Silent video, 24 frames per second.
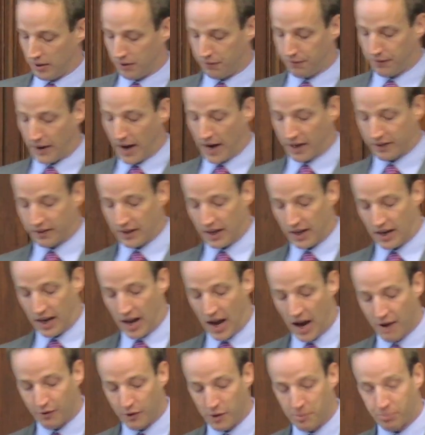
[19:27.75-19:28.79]
the fact that
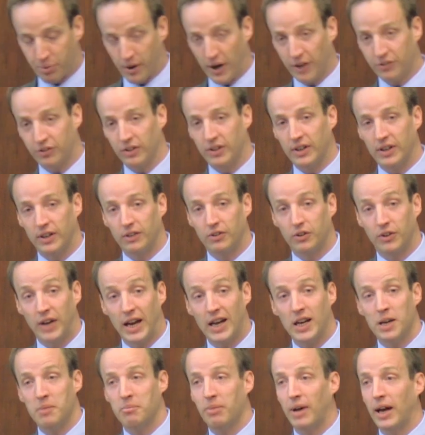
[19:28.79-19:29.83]
every president,
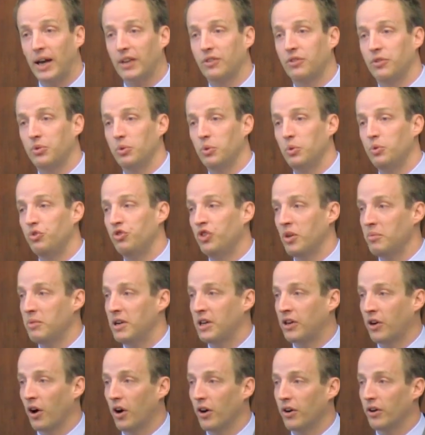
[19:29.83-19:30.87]
dating back to
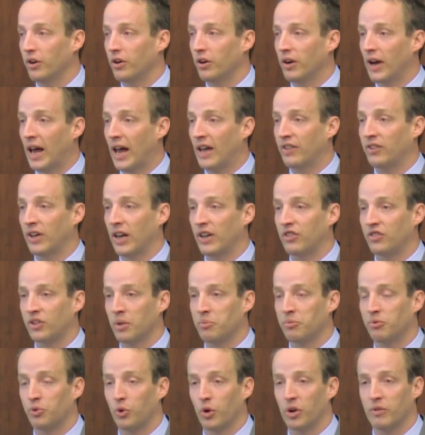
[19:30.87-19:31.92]
Jimmy Carter, has had
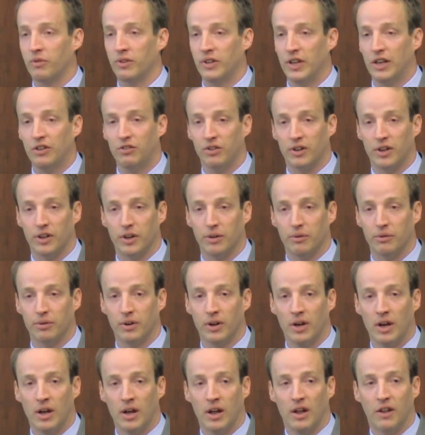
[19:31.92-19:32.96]
some sort of initiative
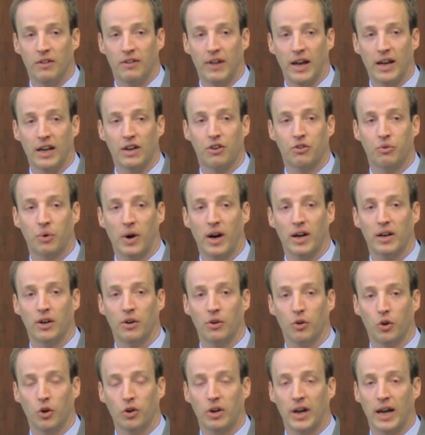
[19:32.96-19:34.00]
that has tried
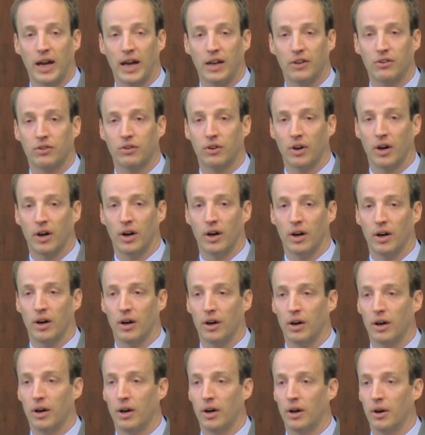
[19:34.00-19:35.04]
to look at uh,
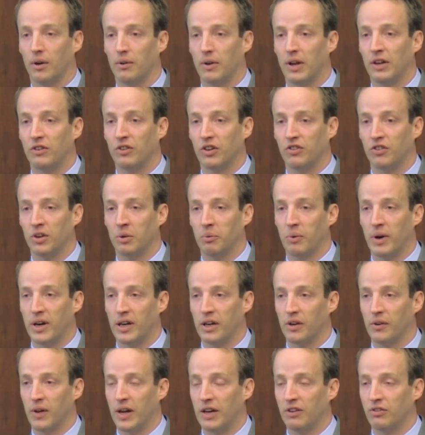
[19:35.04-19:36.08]
uh, existing
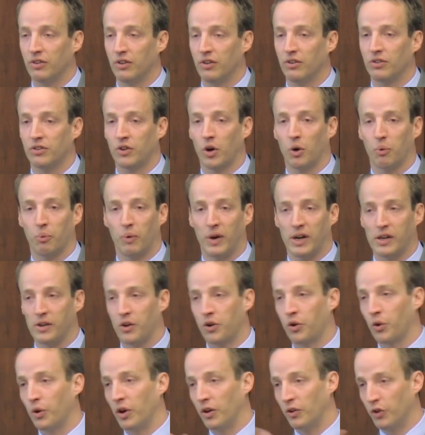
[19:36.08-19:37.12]
regulations called
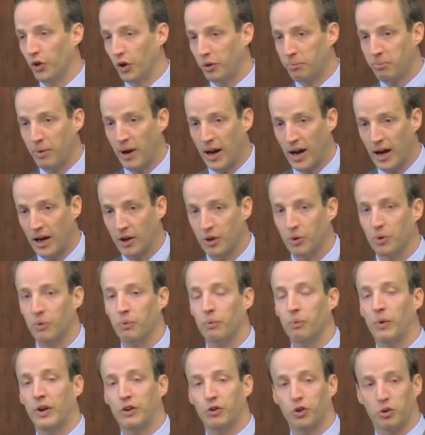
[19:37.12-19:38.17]
regulatory look back or
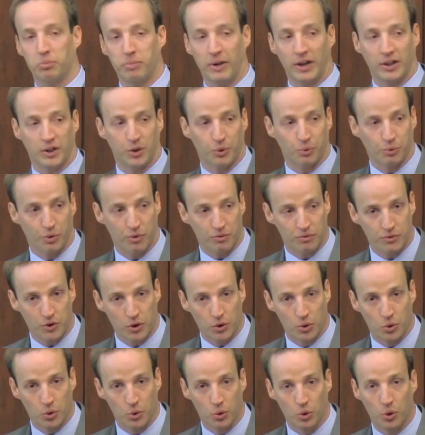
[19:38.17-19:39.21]
retrospective
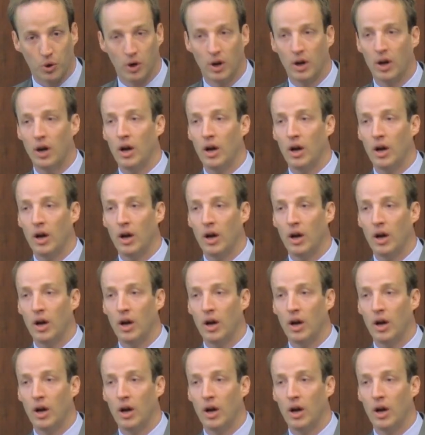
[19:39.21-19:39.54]
review,